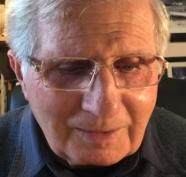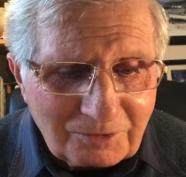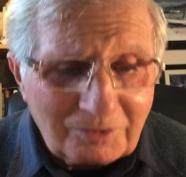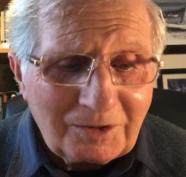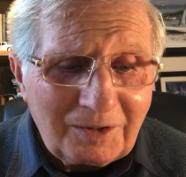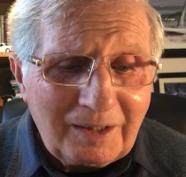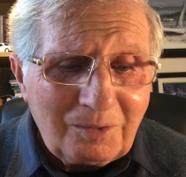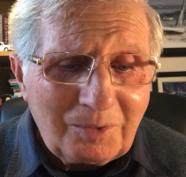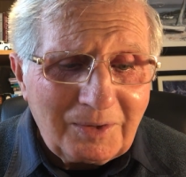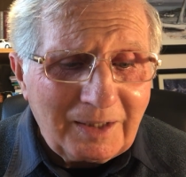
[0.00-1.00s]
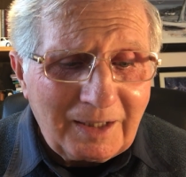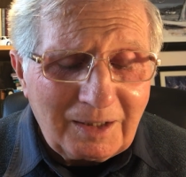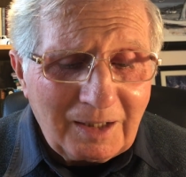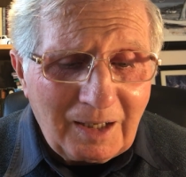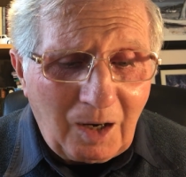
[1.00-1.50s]
So today we're
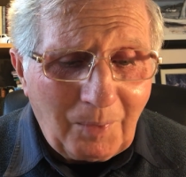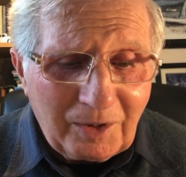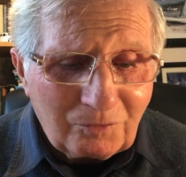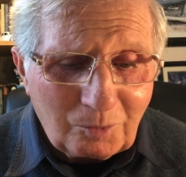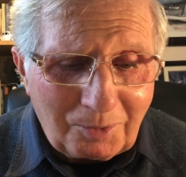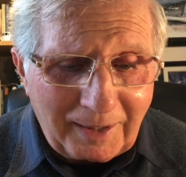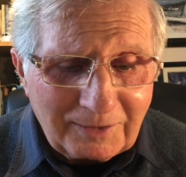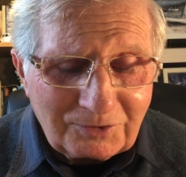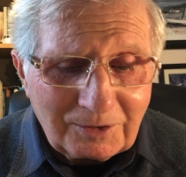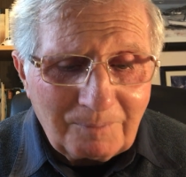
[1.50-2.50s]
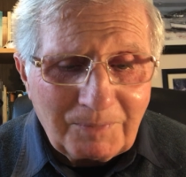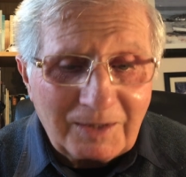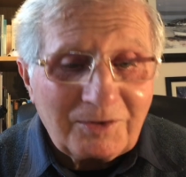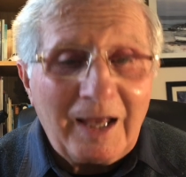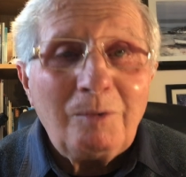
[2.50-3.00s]
in a wonderful place
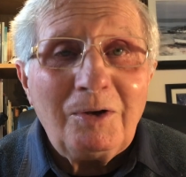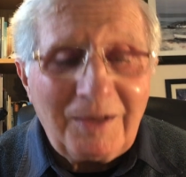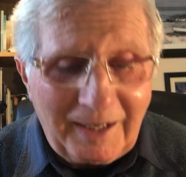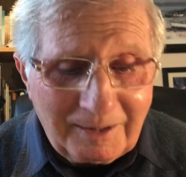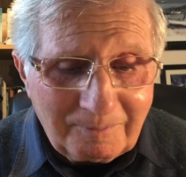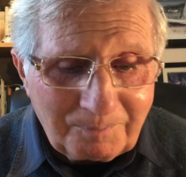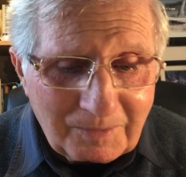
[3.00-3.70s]
as they were then.